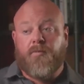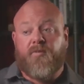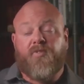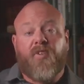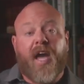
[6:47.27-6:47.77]

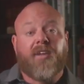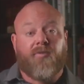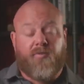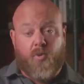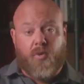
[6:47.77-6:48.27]
fight
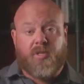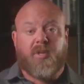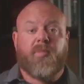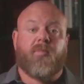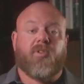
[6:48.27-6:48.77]
for,
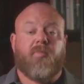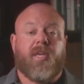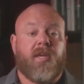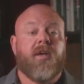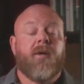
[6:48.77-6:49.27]
to be able to
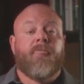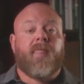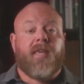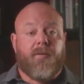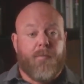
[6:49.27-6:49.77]
be
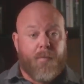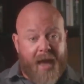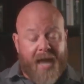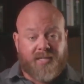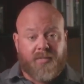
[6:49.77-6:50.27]
in
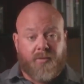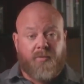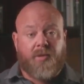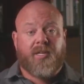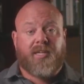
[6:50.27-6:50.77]

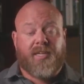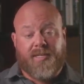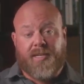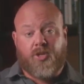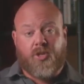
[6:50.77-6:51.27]
maximum
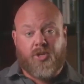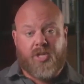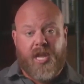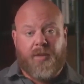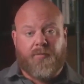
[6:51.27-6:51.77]
conditioned
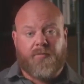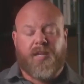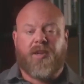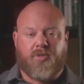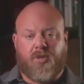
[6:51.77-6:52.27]
shape.
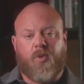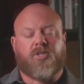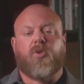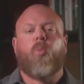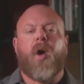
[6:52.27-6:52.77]
Now here's the
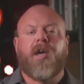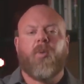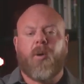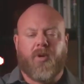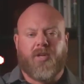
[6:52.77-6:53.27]
question, why do
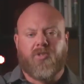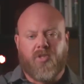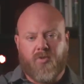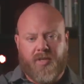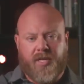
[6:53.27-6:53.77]
I want to
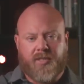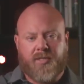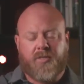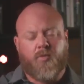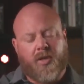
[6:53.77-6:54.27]
do
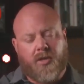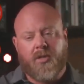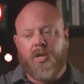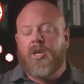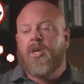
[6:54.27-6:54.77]
this? Well,
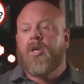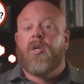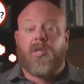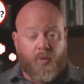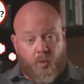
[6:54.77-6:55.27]

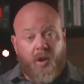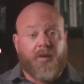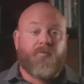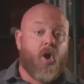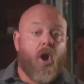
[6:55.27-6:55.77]
number
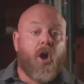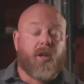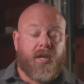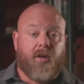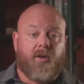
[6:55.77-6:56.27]
one, for
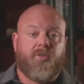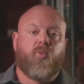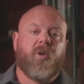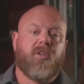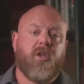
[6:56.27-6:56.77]
heart health,
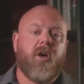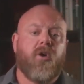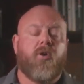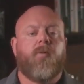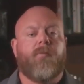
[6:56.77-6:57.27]
we
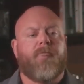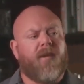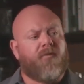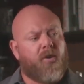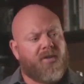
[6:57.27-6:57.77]
know that for